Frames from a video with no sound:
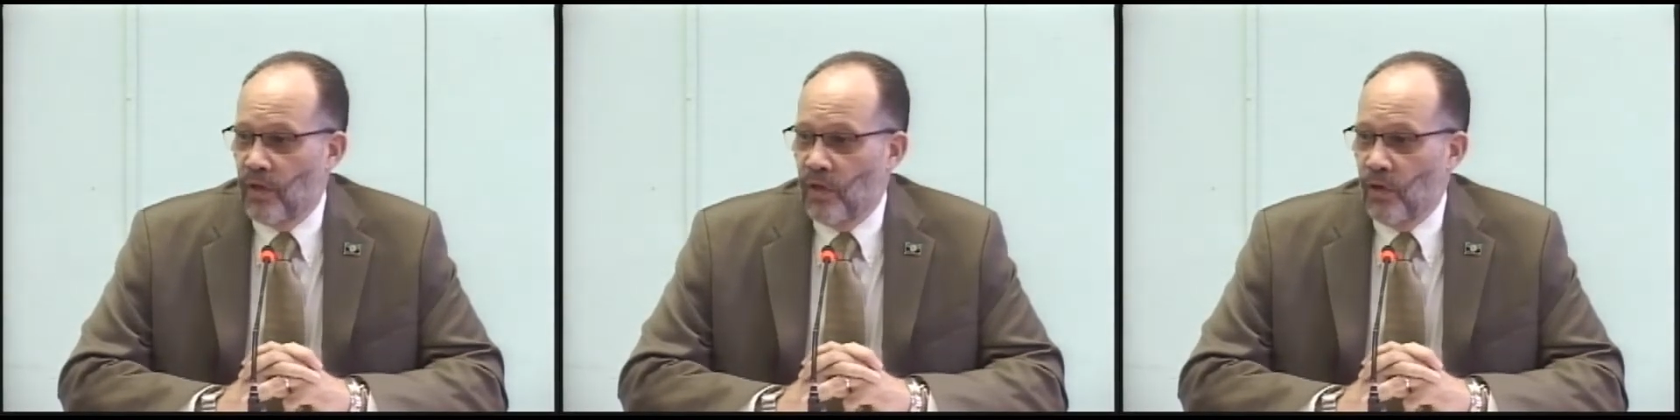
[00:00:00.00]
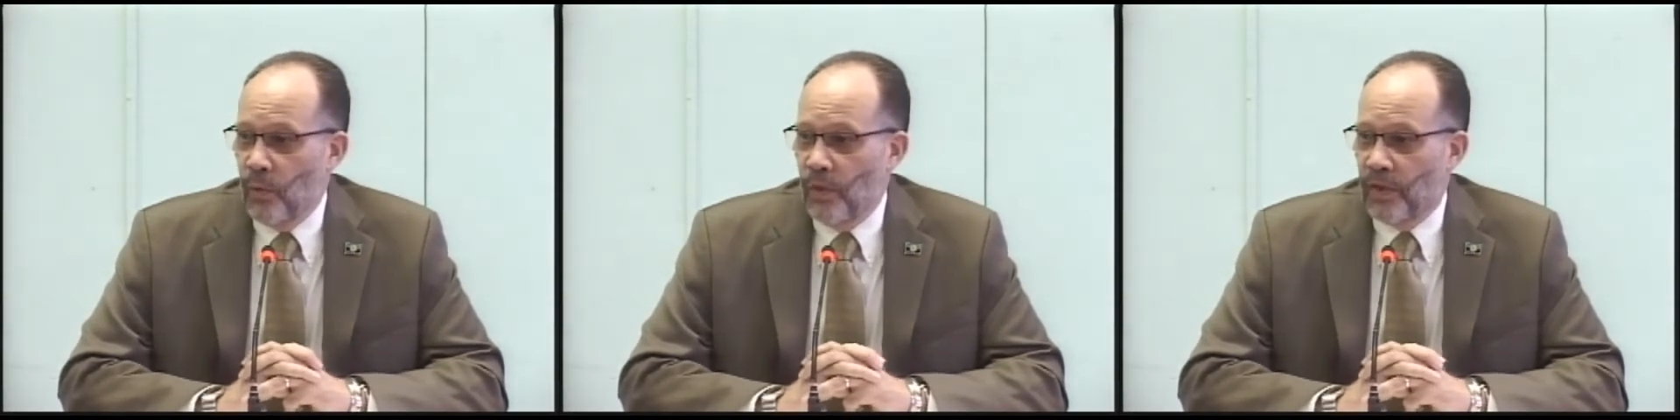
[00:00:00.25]

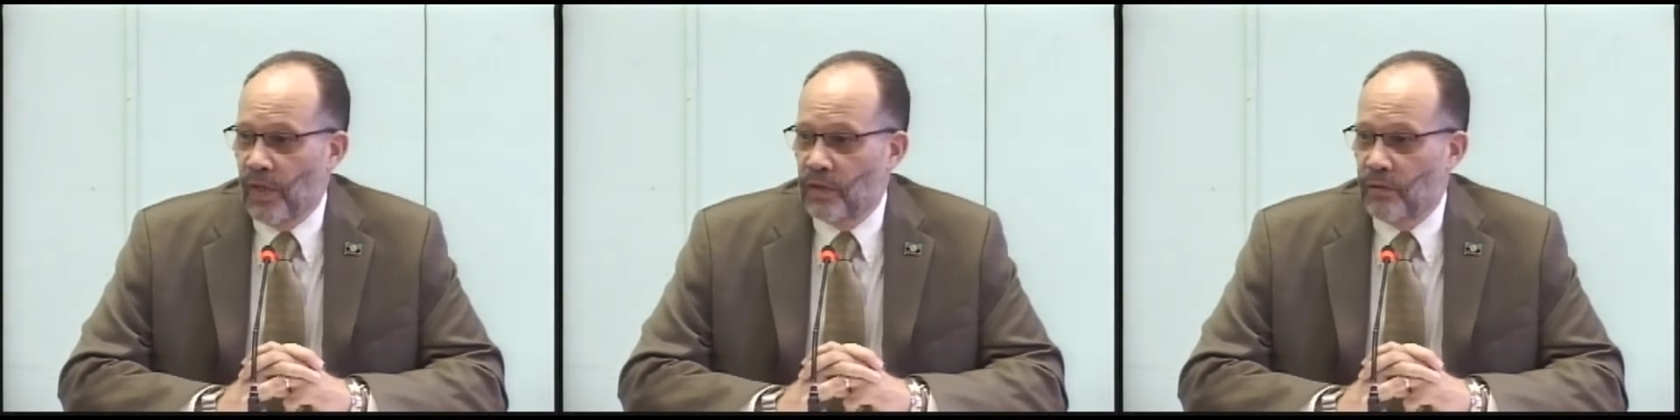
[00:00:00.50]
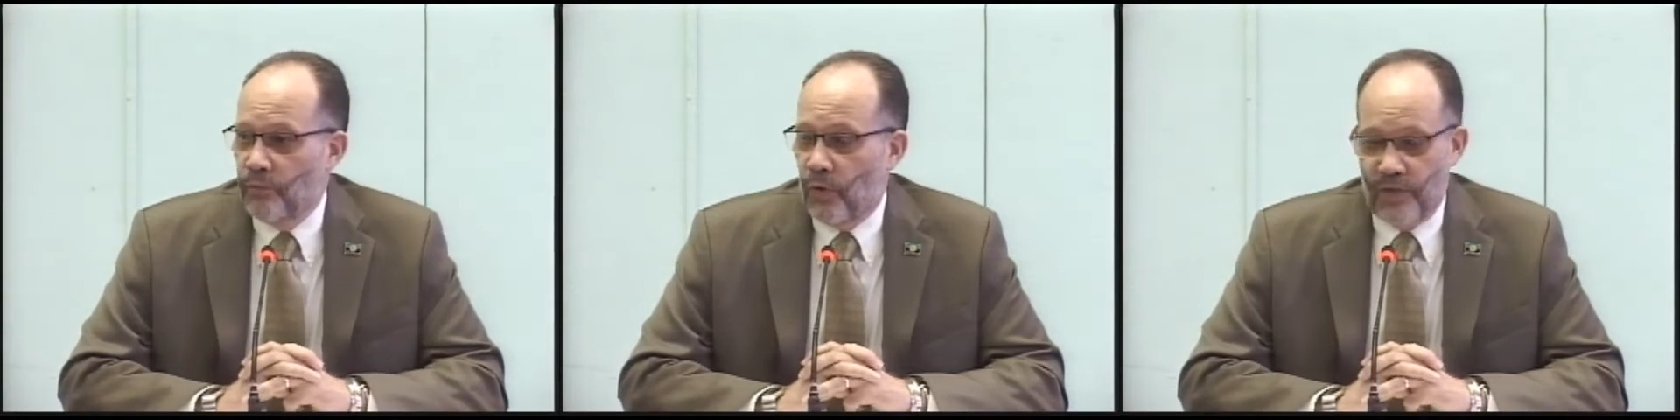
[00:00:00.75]
will
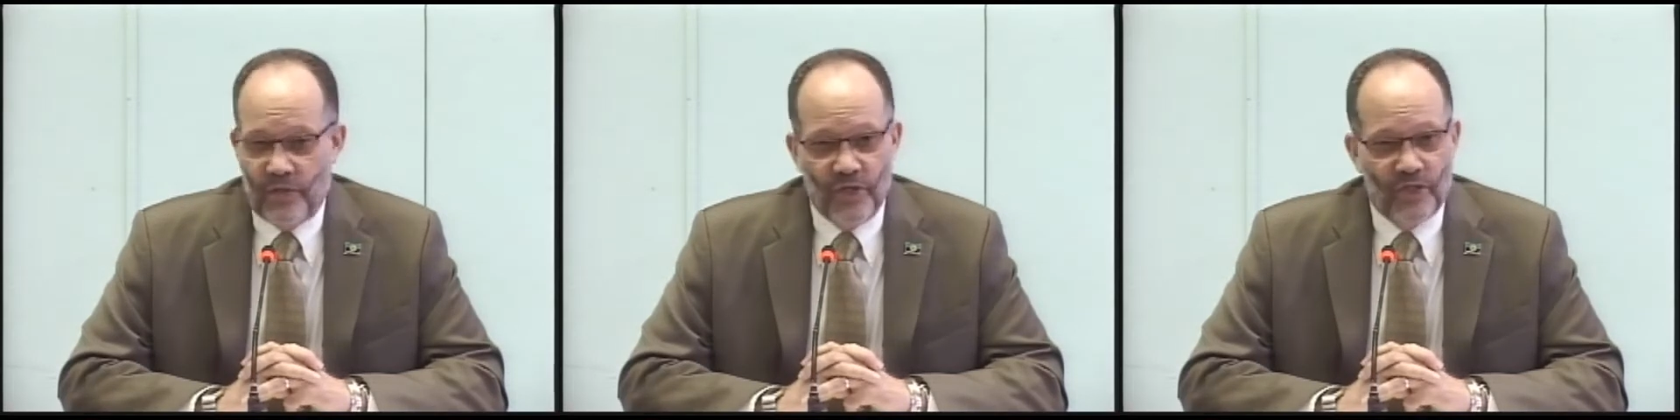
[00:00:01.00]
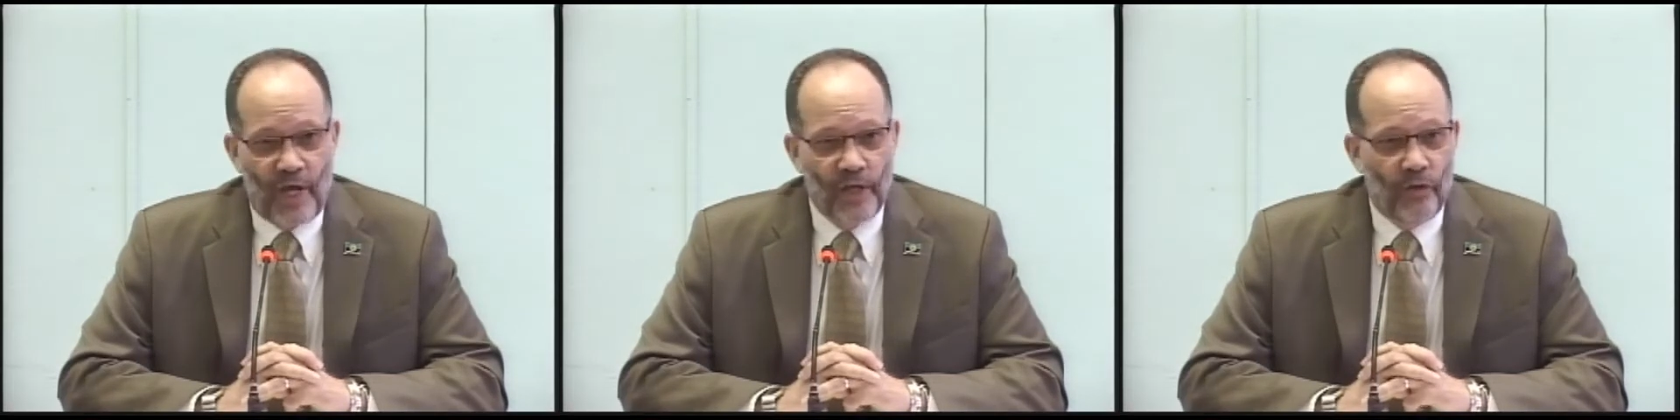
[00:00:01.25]
get policy
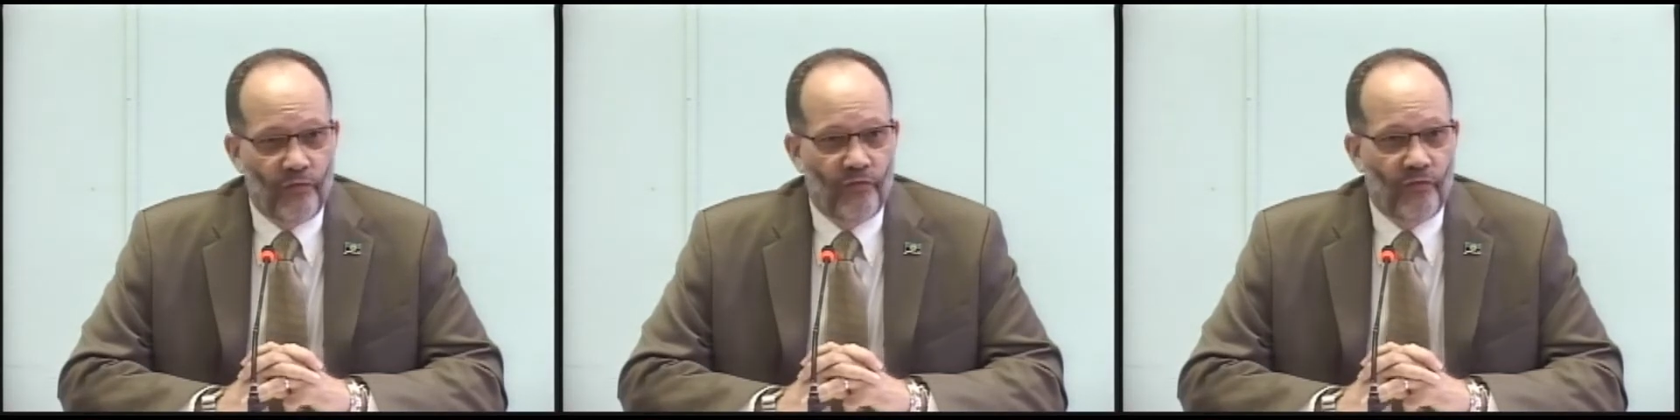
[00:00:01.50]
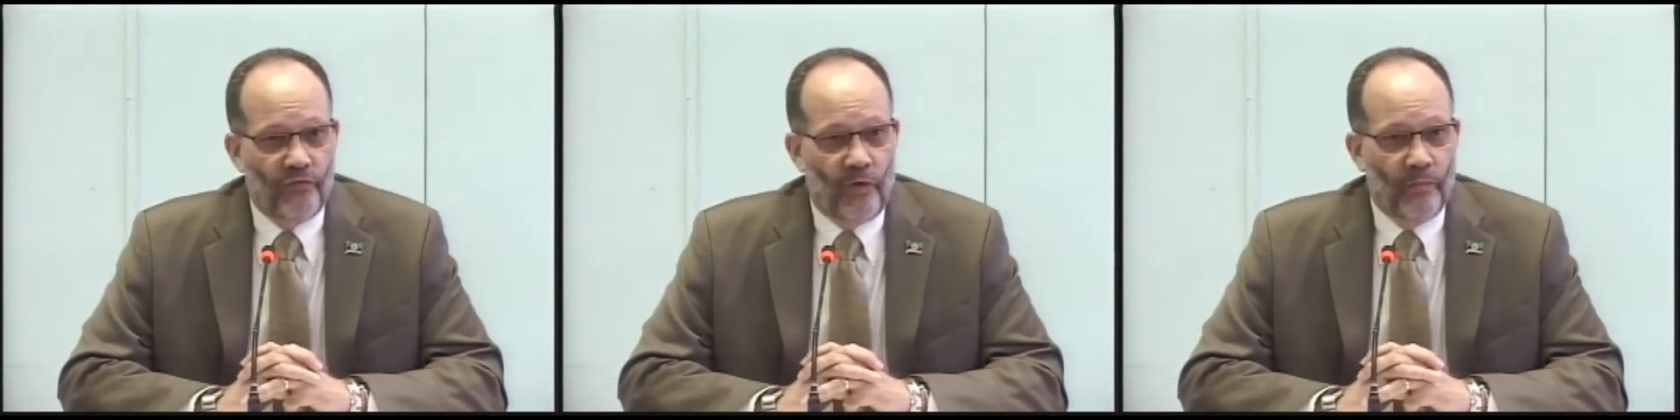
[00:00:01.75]
sign off
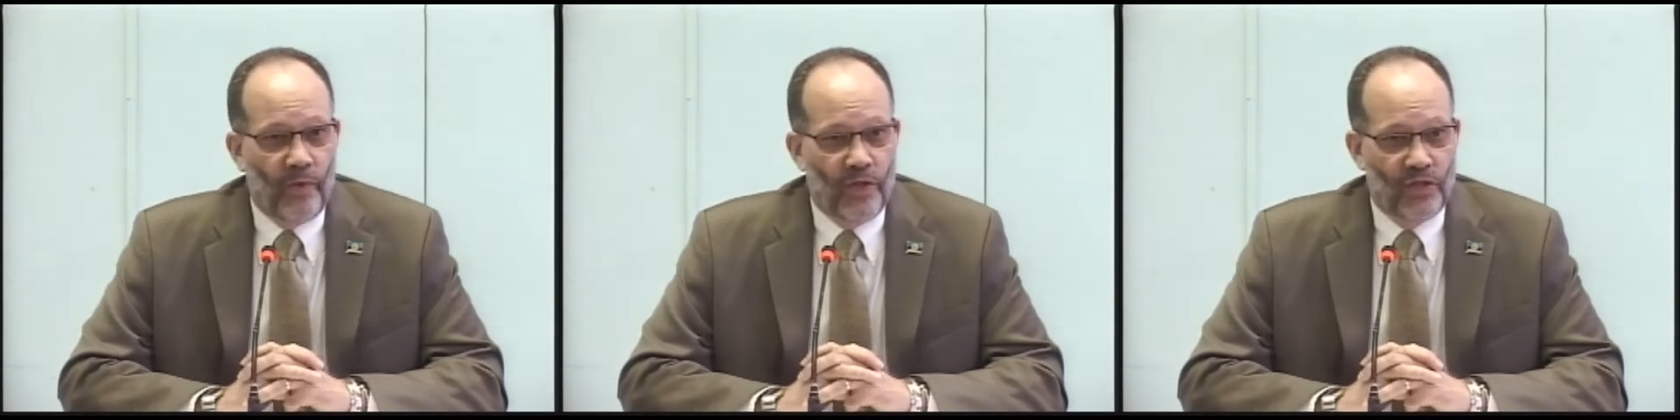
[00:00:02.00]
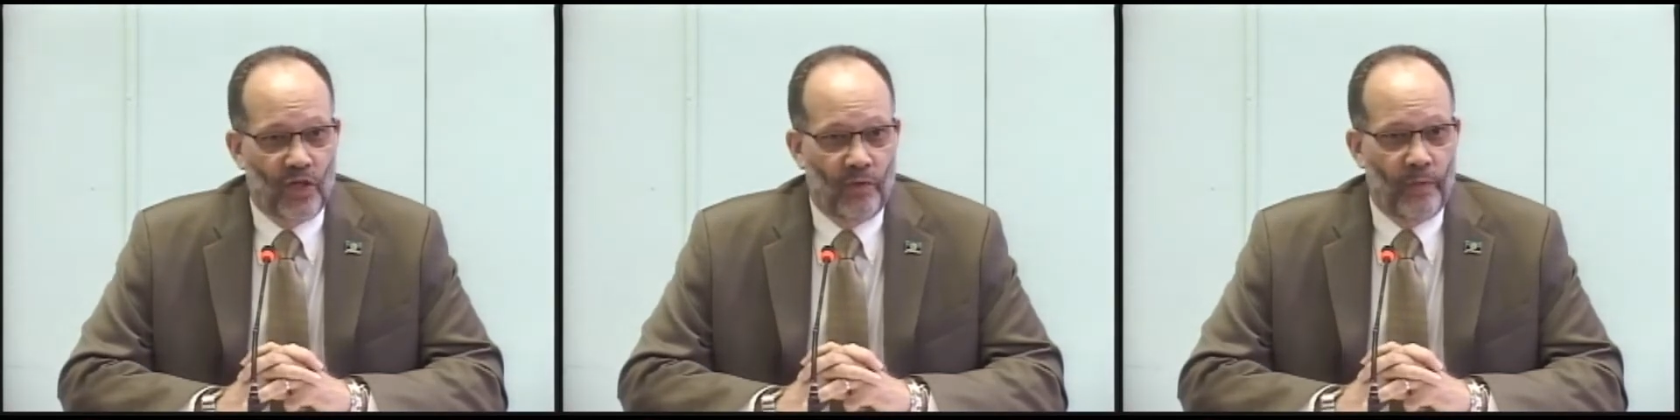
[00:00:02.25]
from
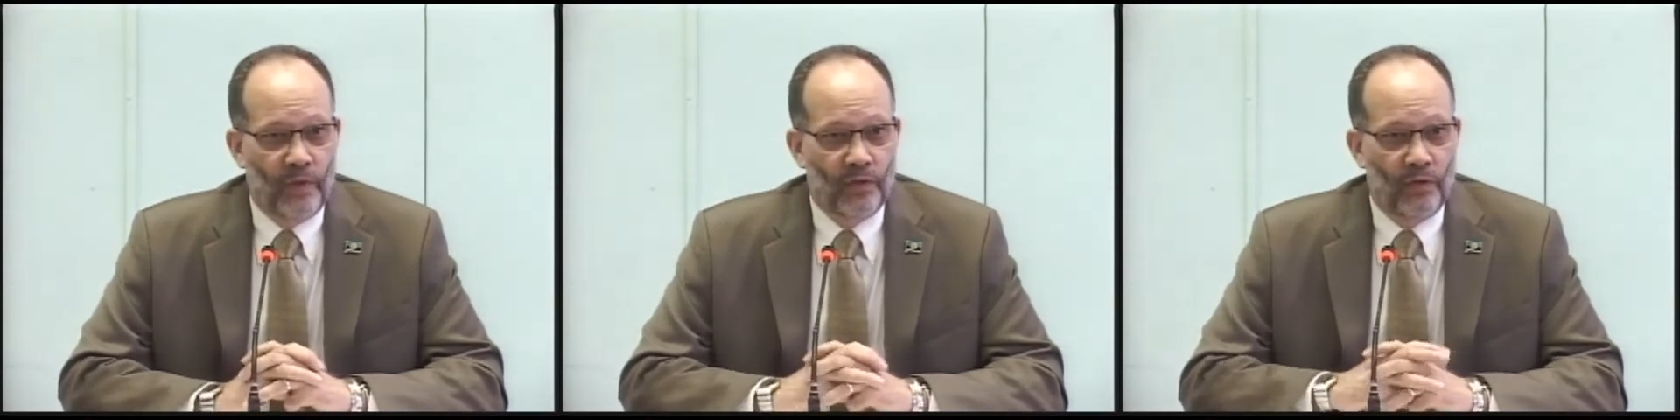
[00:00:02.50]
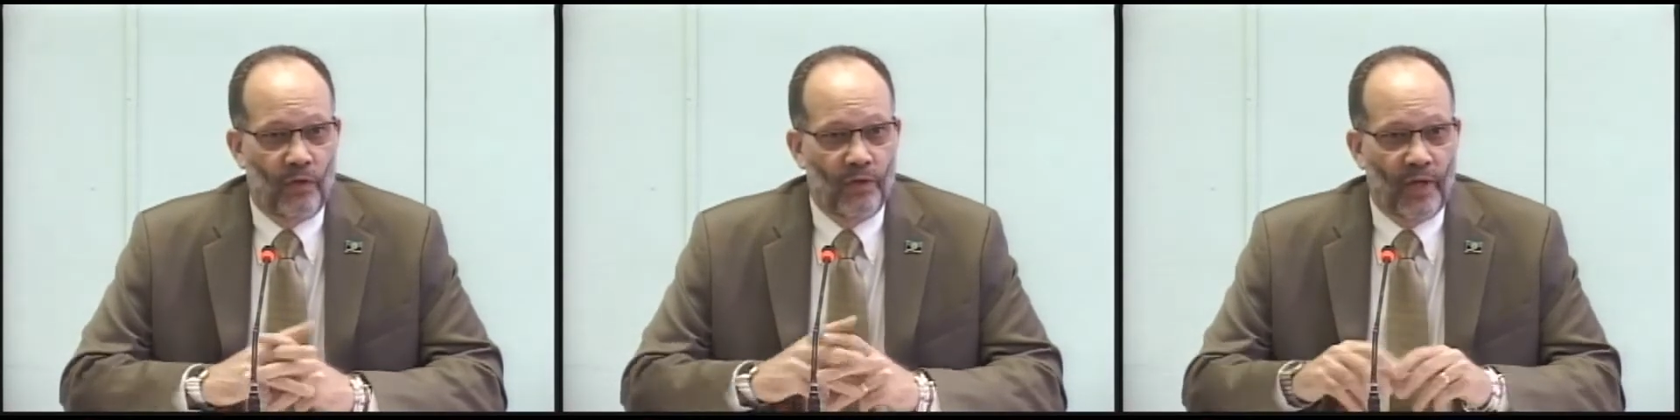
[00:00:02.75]
heads of government
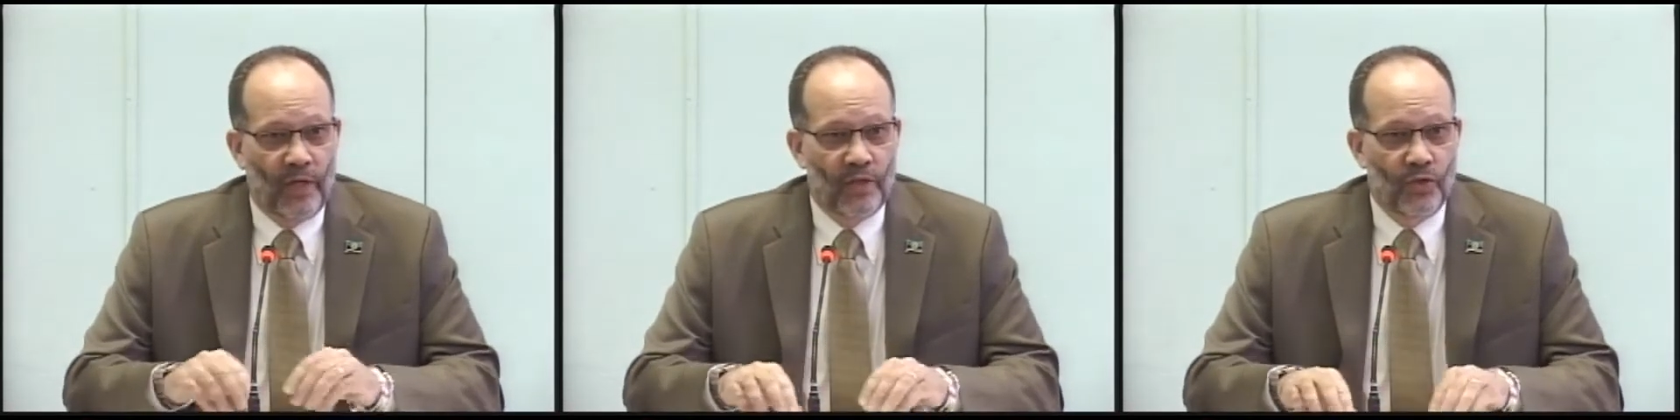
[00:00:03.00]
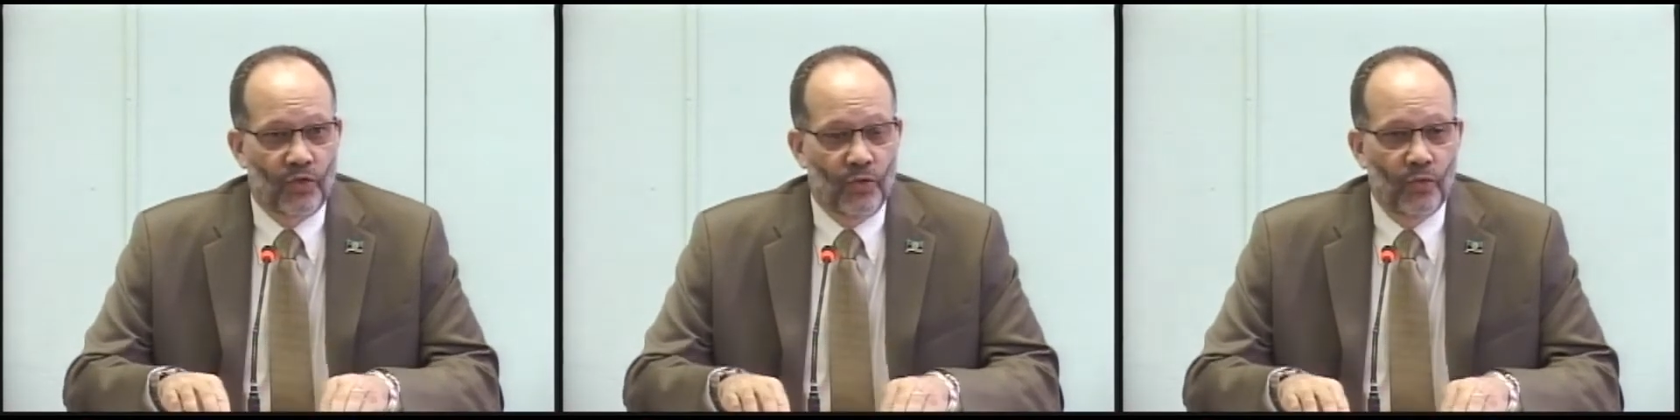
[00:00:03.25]
on that
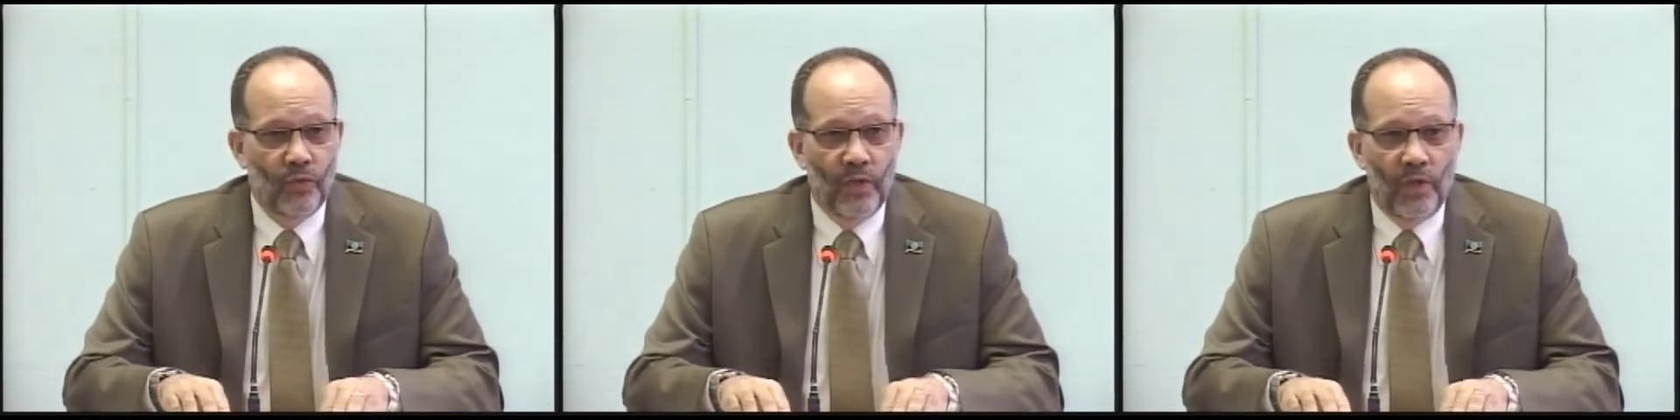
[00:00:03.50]
issue.